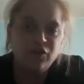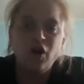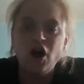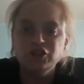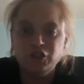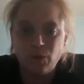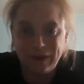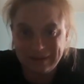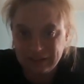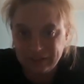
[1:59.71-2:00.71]
They're also
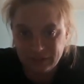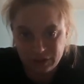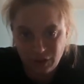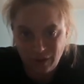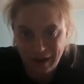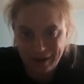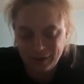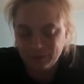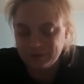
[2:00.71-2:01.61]
in Cleveland, Ohio.